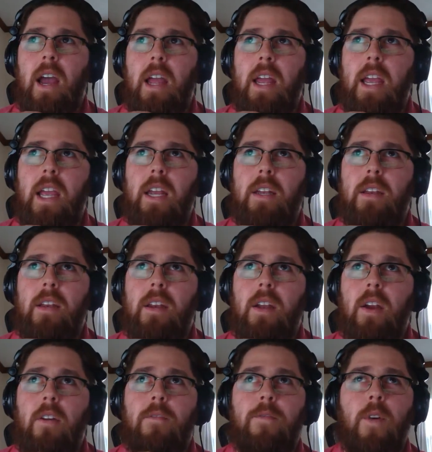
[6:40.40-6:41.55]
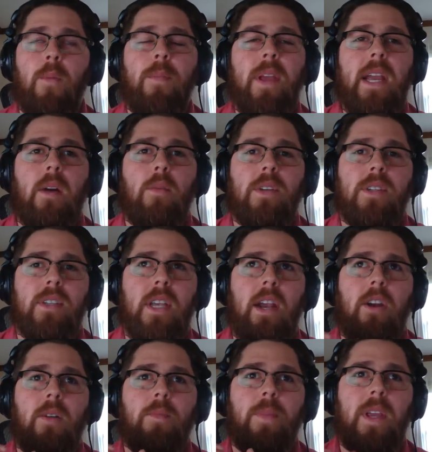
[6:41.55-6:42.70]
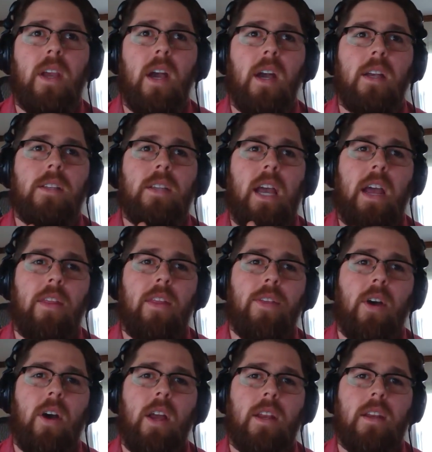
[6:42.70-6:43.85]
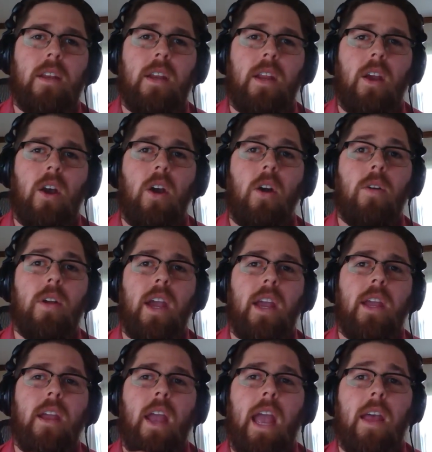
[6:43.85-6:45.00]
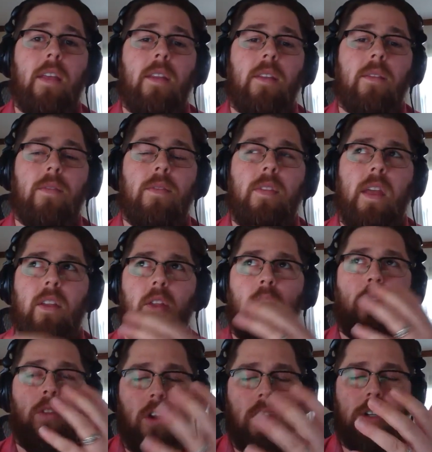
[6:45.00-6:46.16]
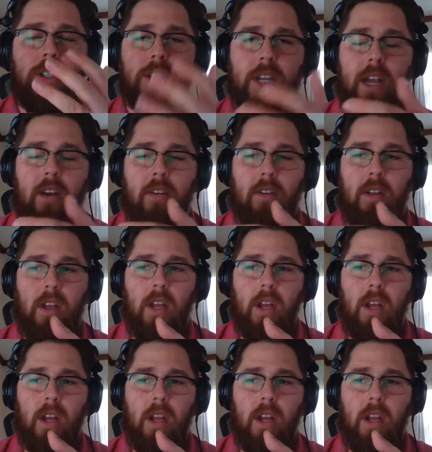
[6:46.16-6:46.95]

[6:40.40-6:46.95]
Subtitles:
it, for me, I was scared because I thought, okay, at a large scale,